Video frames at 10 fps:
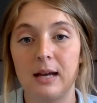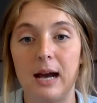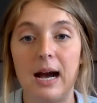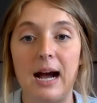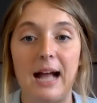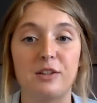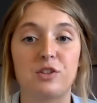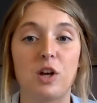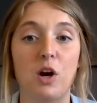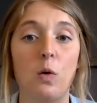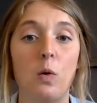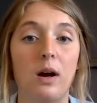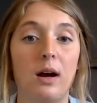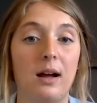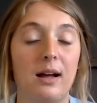And
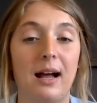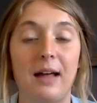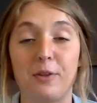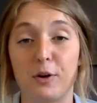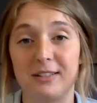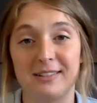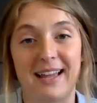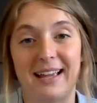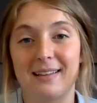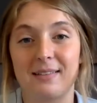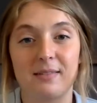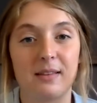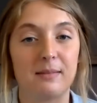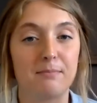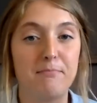so they're like
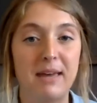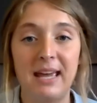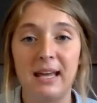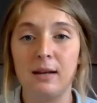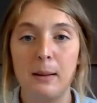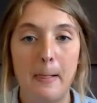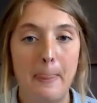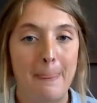mid-COVID,